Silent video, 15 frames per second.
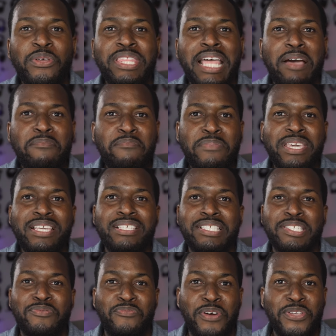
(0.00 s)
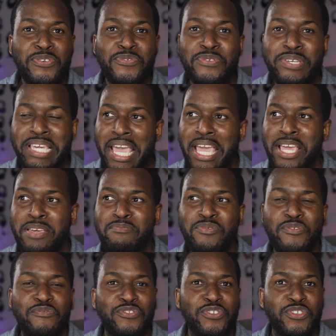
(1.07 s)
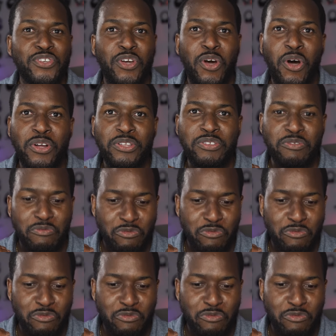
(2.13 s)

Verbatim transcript: what that means is when you game, you've just got